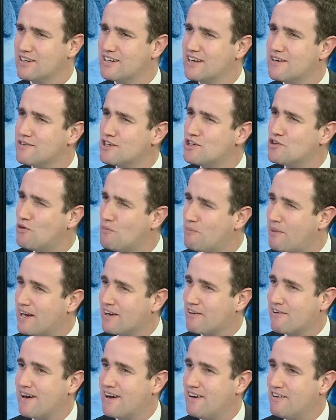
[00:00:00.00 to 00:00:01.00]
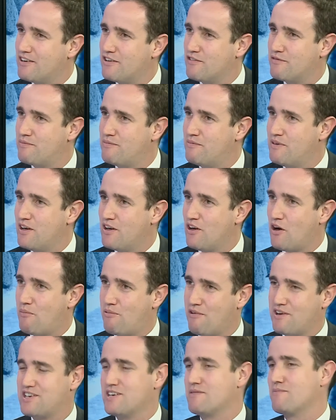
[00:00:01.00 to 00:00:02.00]
your background of
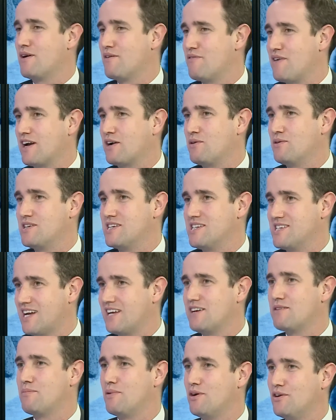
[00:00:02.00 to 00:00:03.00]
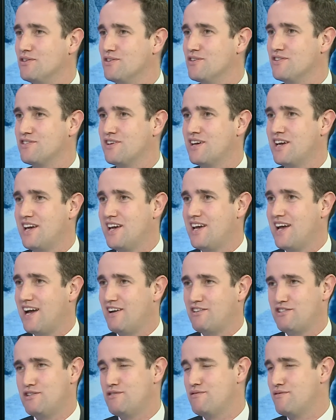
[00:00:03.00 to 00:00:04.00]
operating both equities and bonds, how
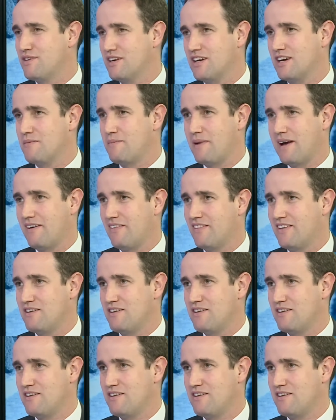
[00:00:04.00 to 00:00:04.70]
do you think about the